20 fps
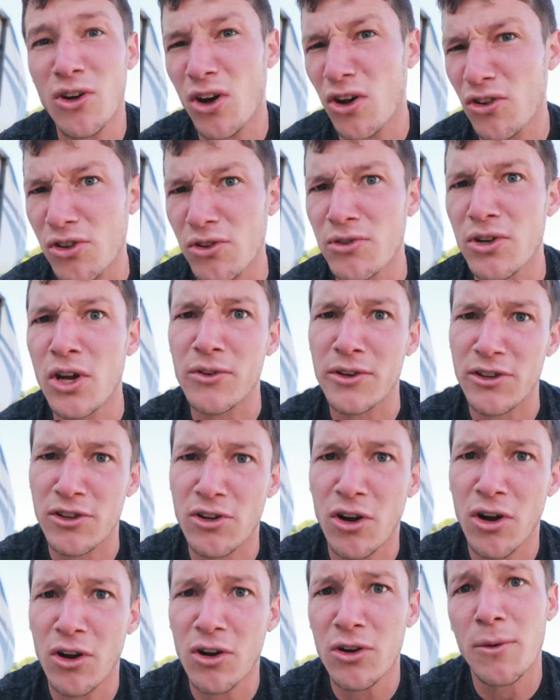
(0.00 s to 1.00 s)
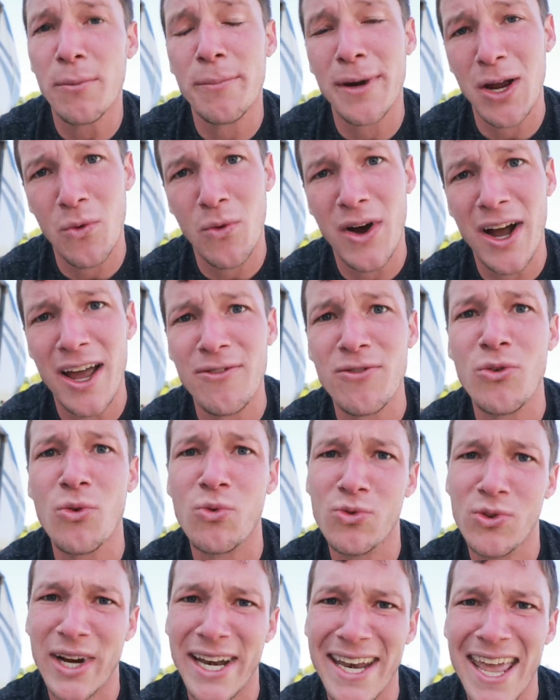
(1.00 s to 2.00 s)
also known as Carl, my wife
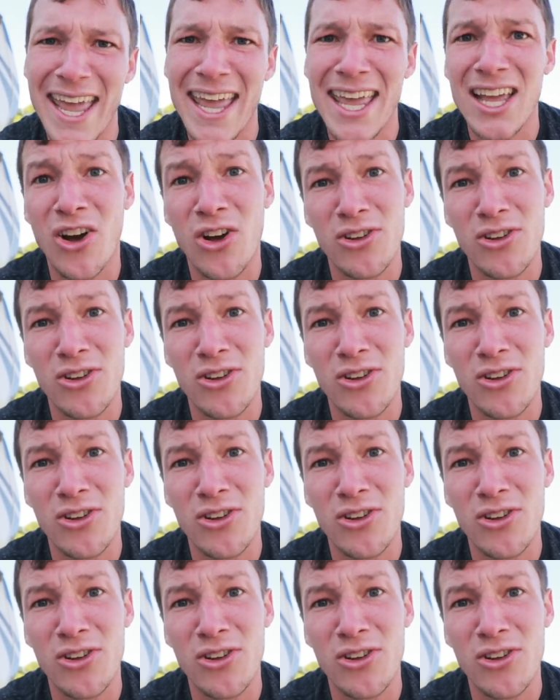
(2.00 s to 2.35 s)
Renee,